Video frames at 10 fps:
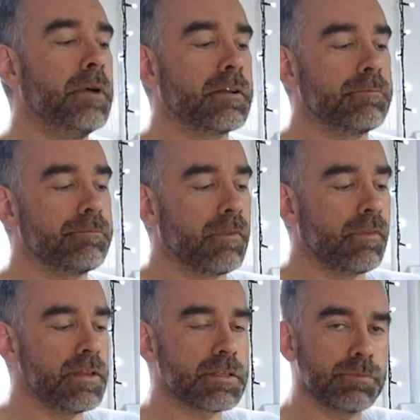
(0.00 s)
But
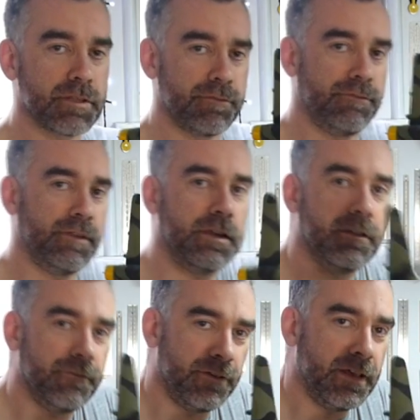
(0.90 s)
this was a
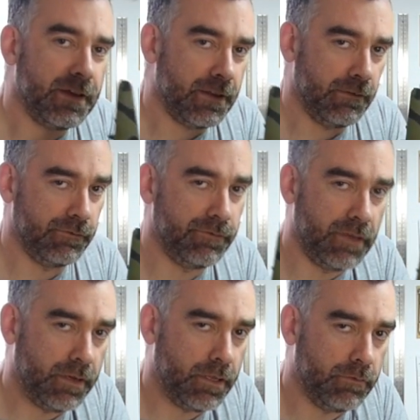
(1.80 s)
very, very,
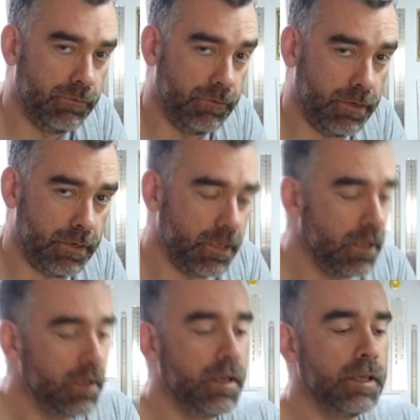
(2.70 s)
very, very
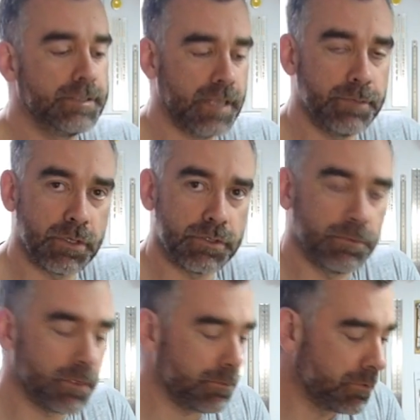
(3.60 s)

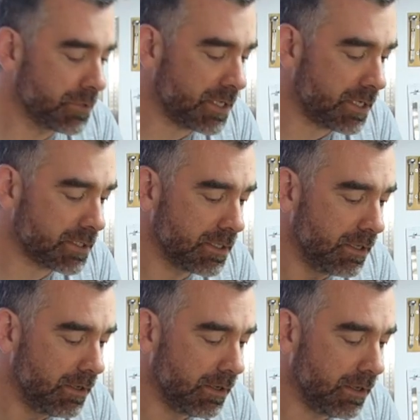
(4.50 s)
time-consuming
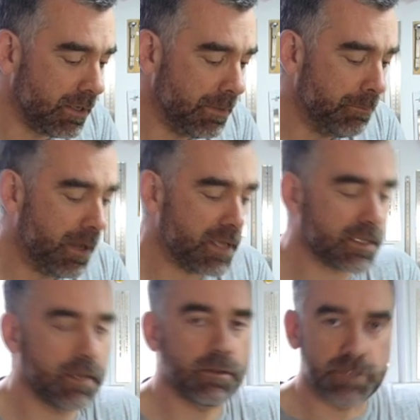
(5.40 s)
process.
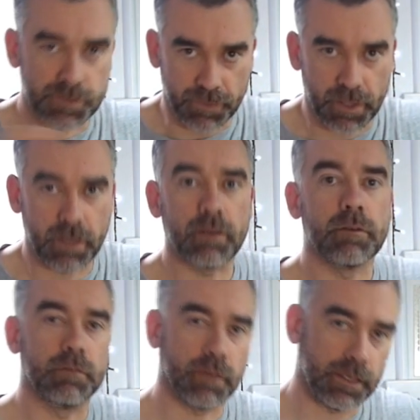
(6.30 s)
Masking,
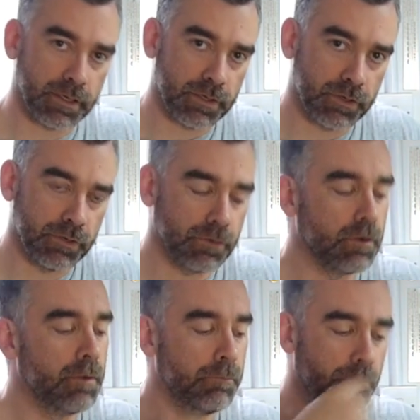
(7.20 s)
spraying, letting it
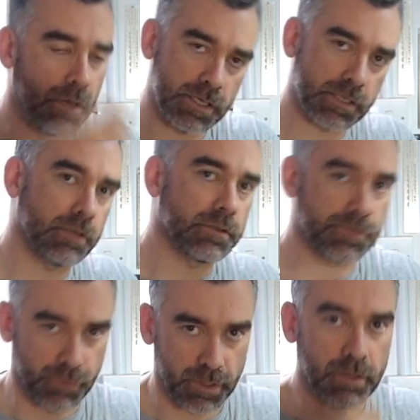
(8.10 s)
cure, masking,
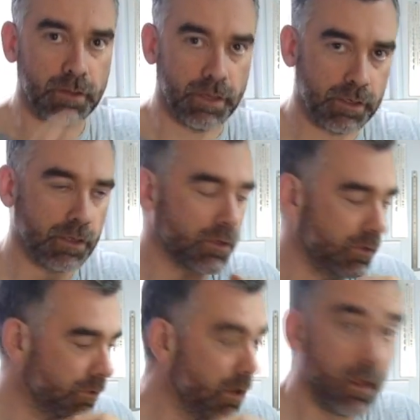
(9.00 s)
spraying, letting it
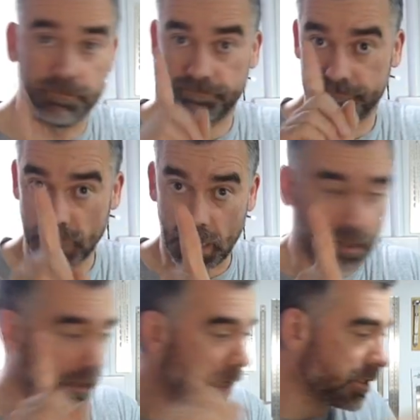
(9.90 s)
cure.
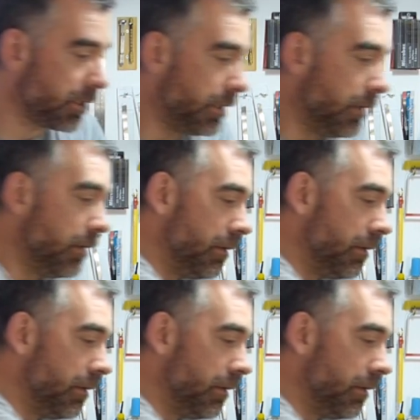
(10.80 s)
Actually,